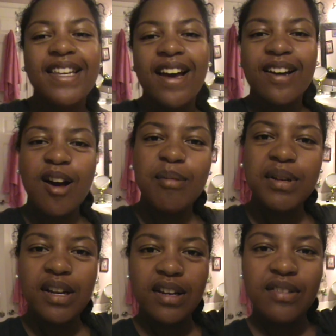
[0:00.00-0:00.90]
yeah,
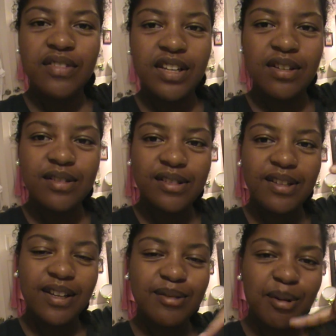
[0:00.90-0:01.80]
comment any
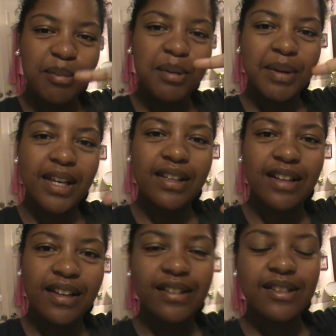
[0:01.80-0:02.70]
videos you guys want me to
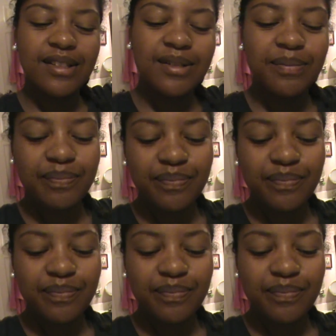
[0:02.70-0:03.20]
make next.